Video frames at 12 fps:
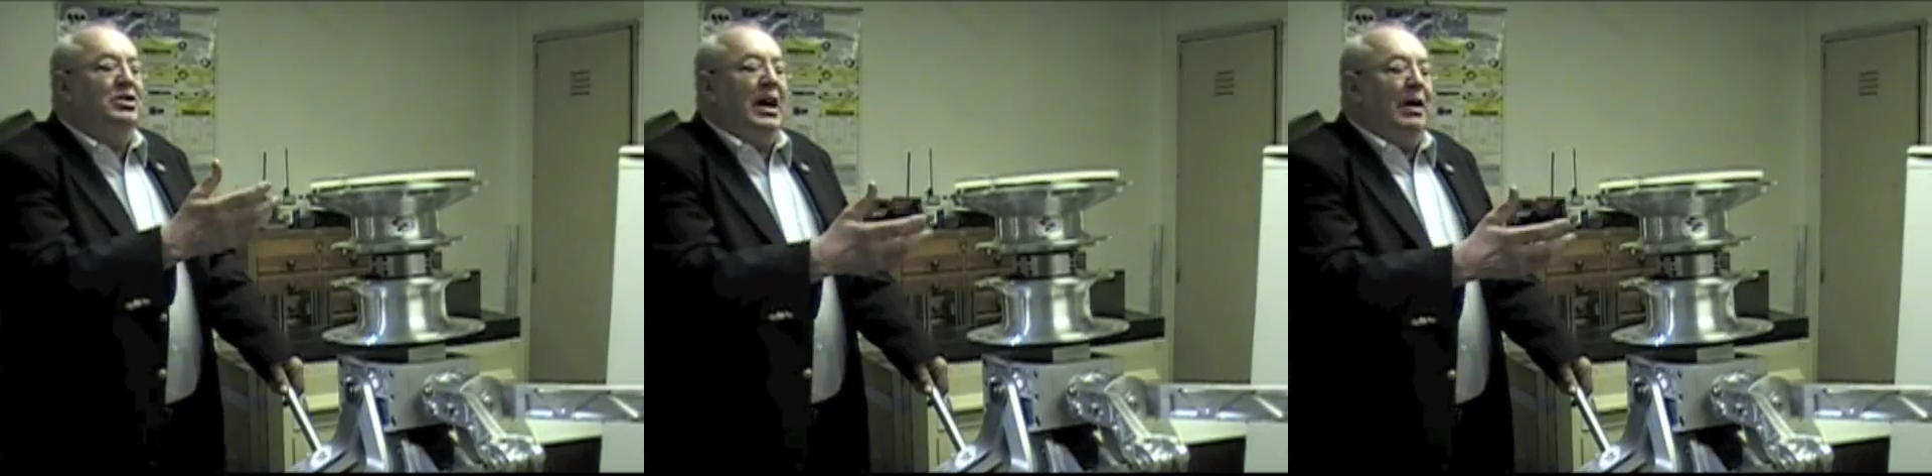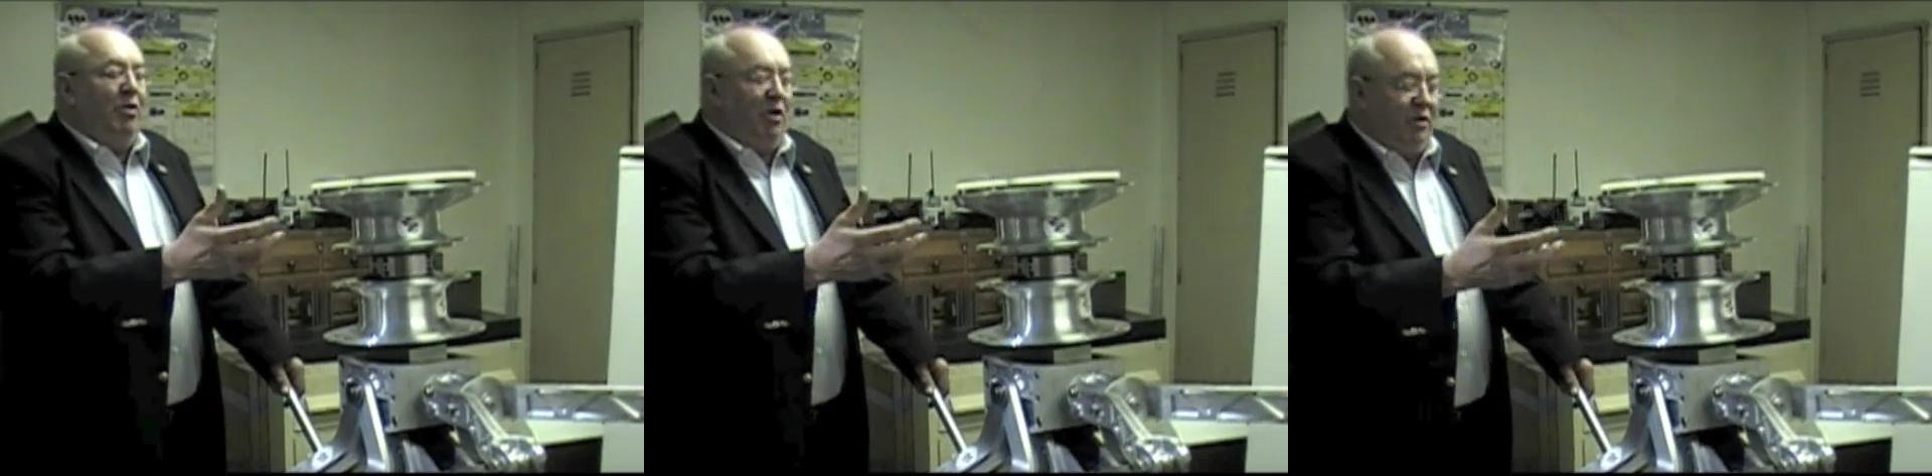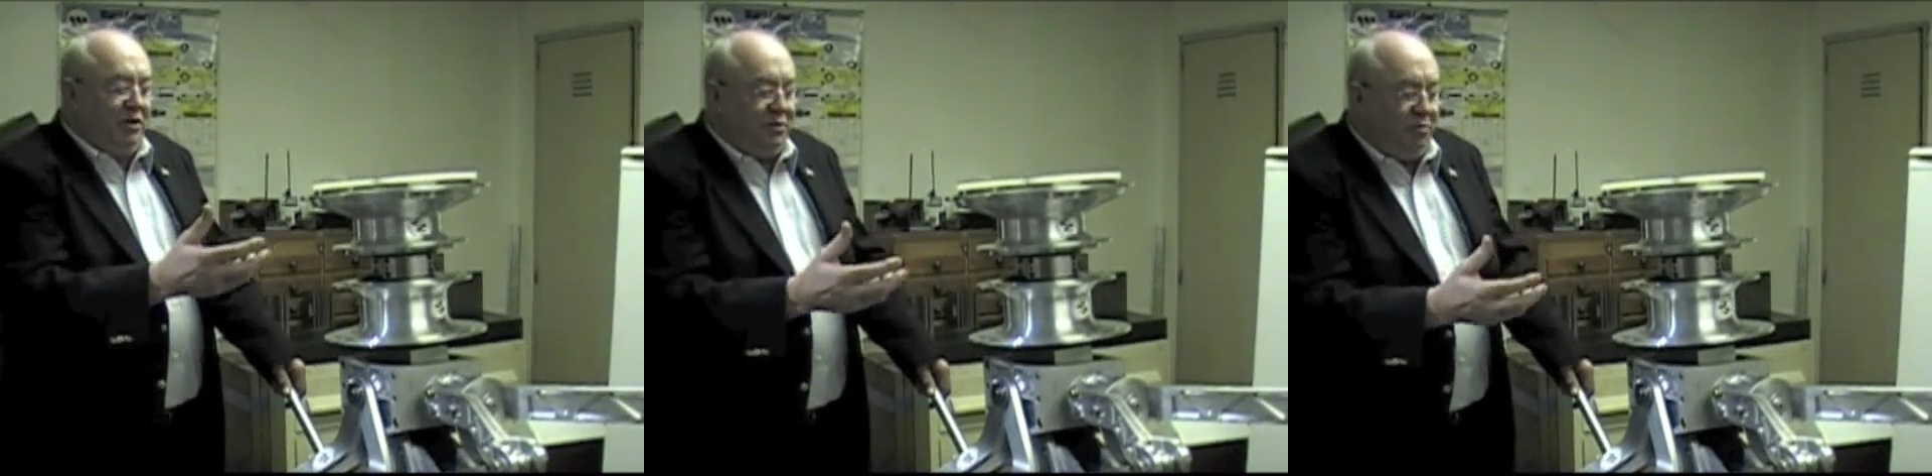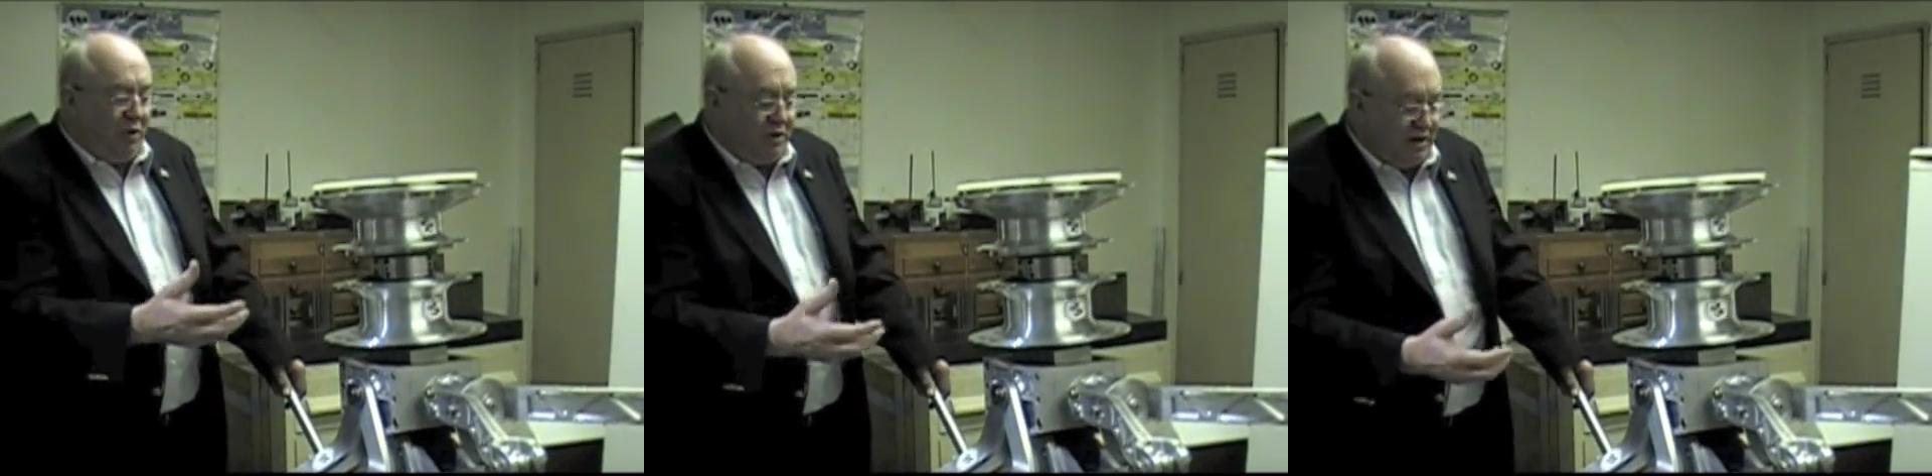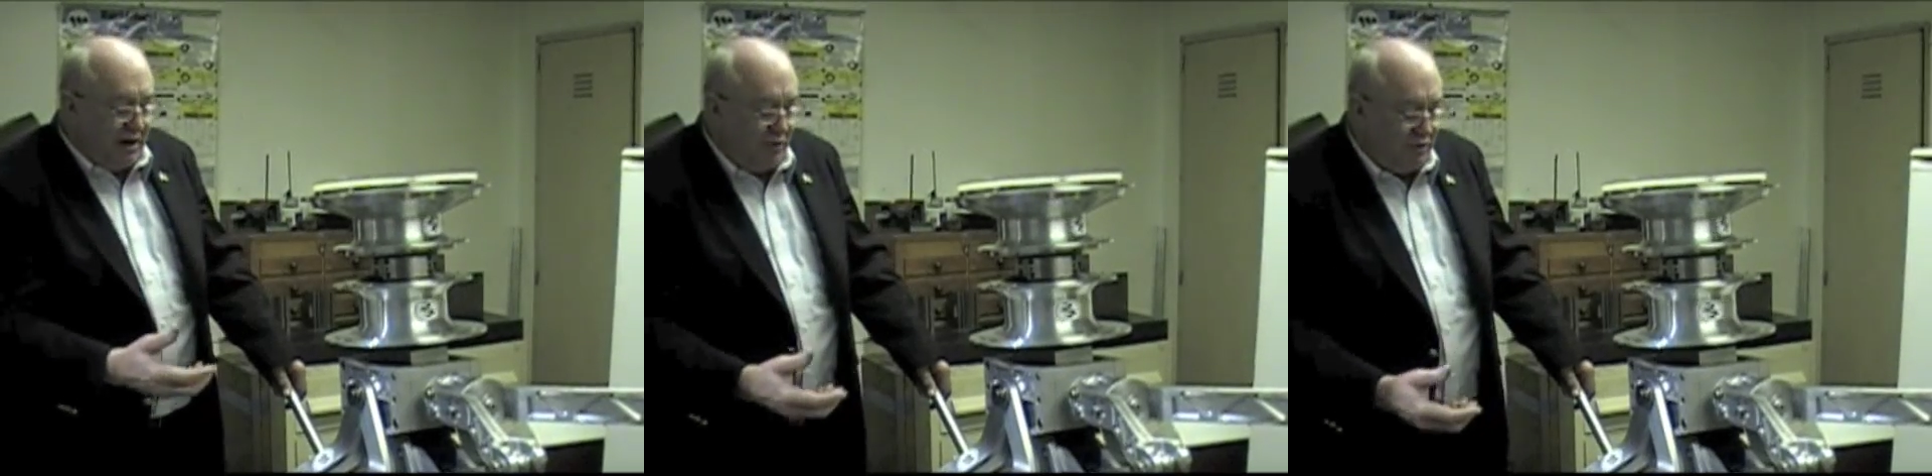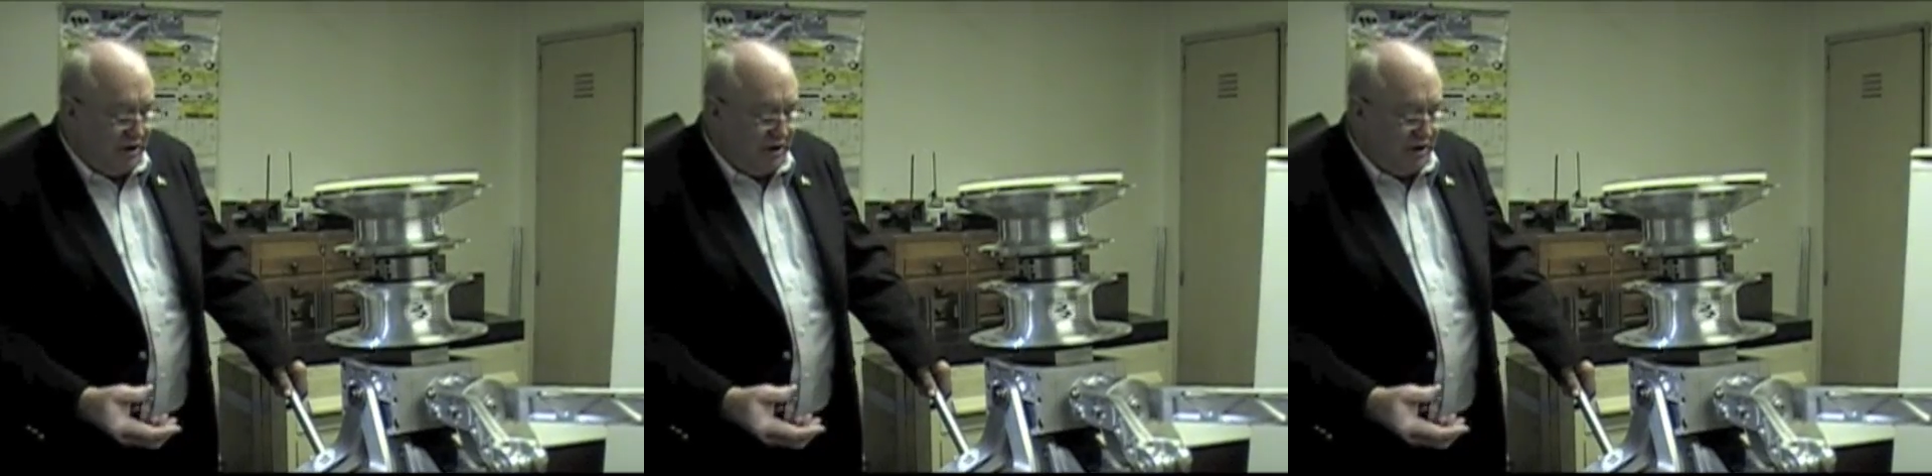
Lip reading: gyro, the sports auto